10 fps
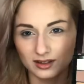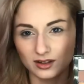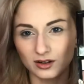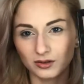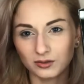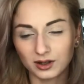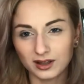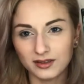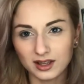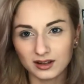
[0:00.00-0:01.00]
So when I
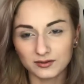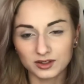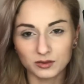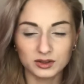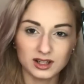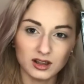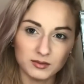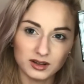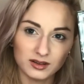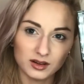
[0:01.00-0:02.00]
think of someone telling
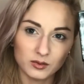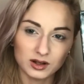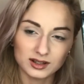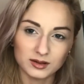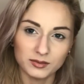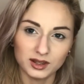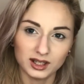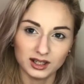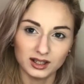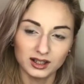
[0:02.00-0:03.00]
me that they want
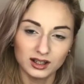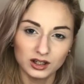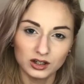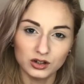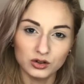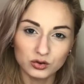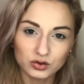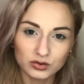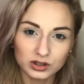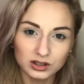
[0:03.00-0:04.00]
something
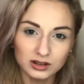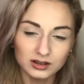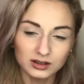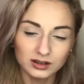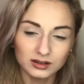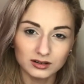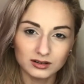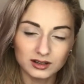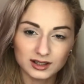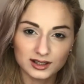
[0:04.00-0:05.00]
neutral,
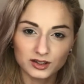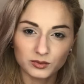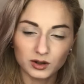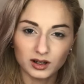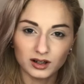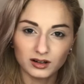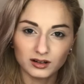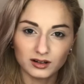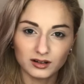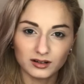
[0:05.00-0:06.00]
this is what
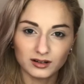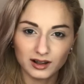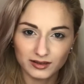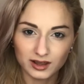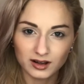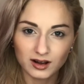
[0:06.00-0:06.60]
I think